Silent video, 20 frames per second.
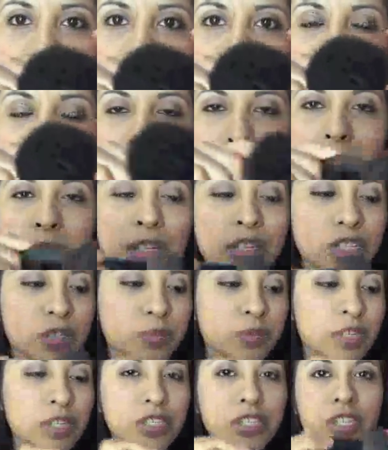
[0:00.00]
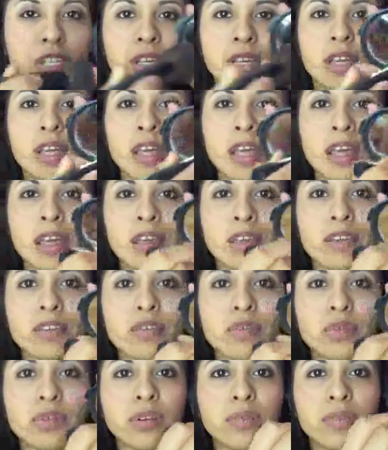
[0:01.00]
like a blush brush. You
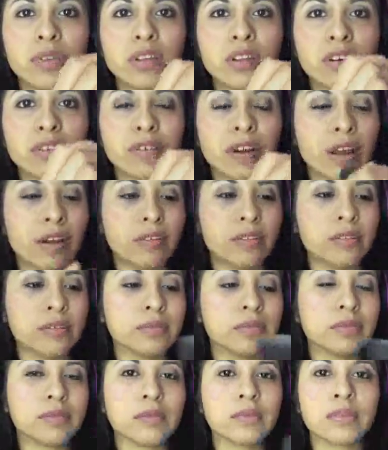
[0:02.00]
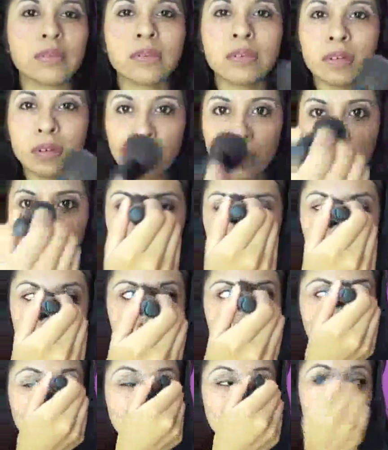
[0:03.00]
swivel it around,
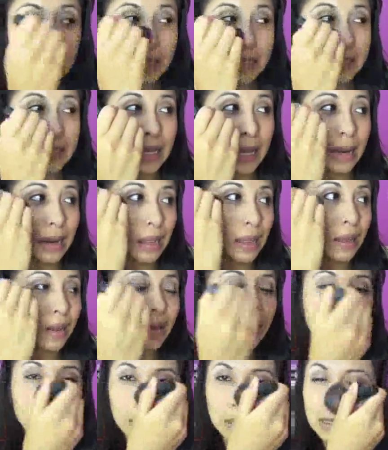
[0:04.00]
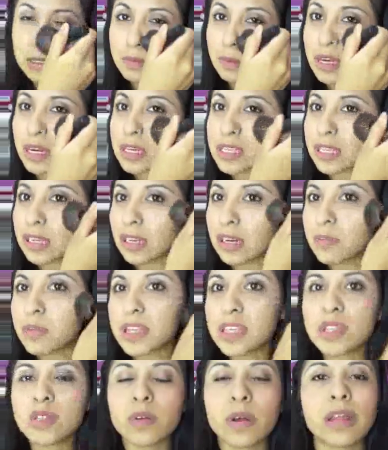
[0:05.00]
and just to set it. It's because you're going to
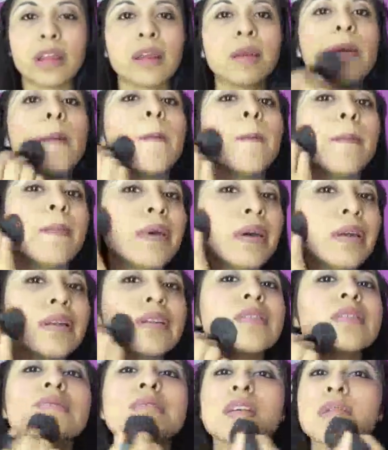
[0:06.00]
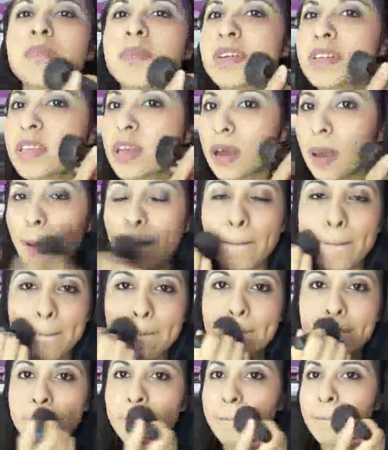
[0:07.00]
be sweating and it's summertime
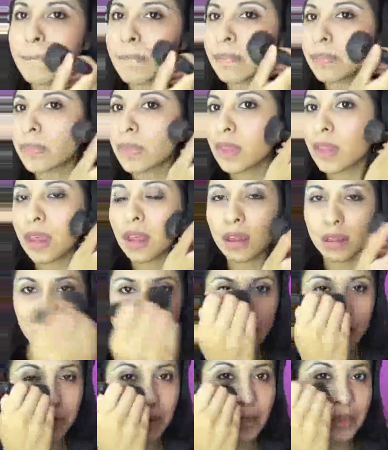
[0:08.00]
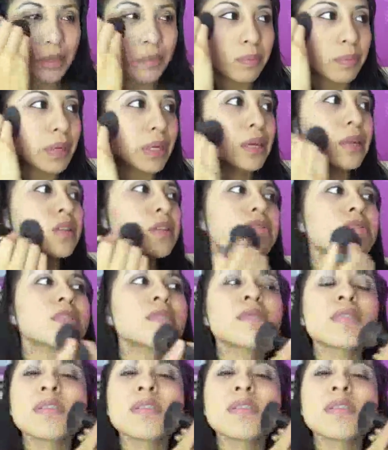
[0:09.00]
and you're going to be at the beach,